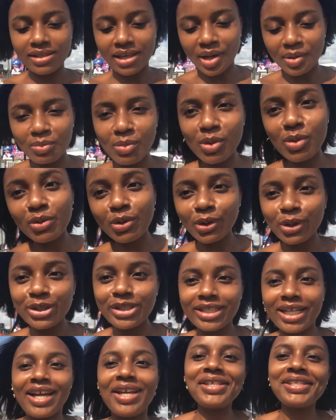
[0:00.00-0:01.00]
Ebu Road.
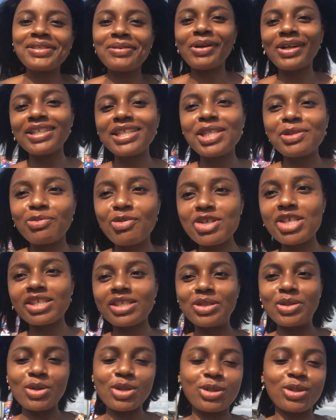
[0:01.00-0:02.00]
Can you see what this breeze is
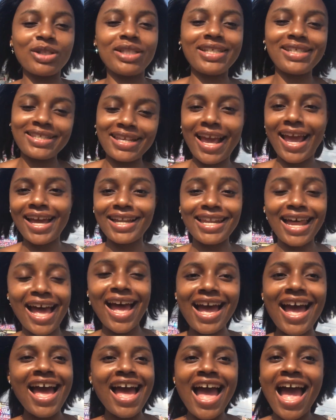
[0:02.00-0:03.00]
doing to this hair that
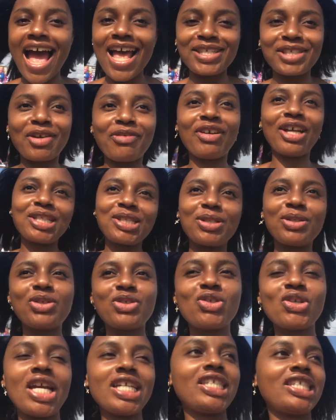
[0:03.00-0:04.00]
I suffered to
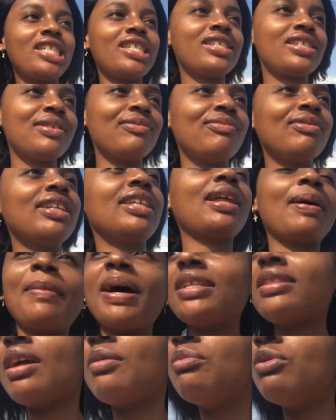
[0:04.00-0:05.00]
stretch this evening? I'm
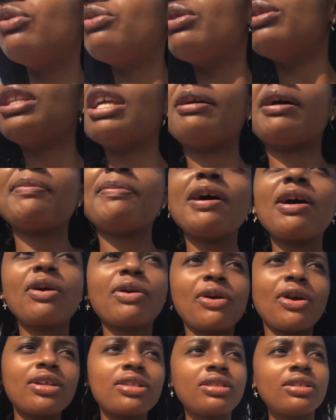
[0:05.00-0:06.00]
at Ebu Road. I'm about
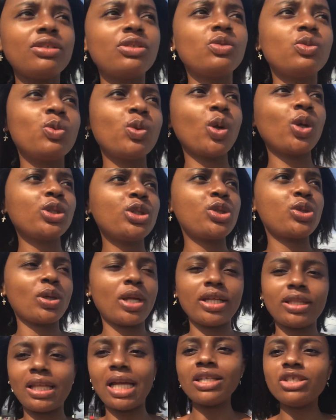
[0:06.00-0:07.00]
crossing the road to
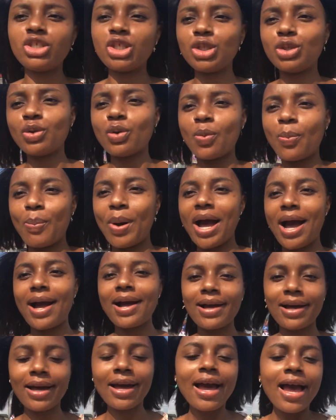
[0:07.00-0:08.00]
enter GUO Park.
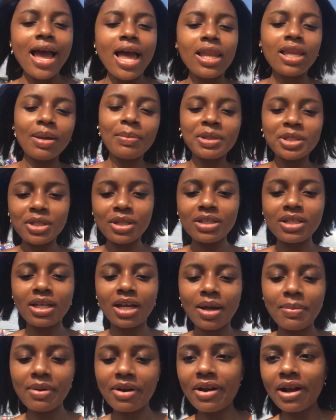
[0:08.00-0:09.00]
Let me turn the
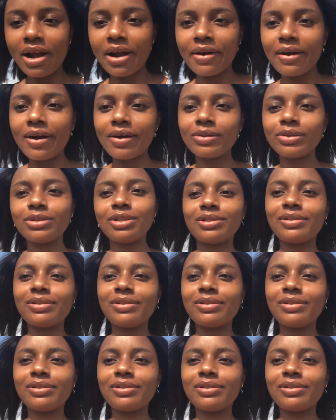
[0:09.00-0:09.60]
camera around.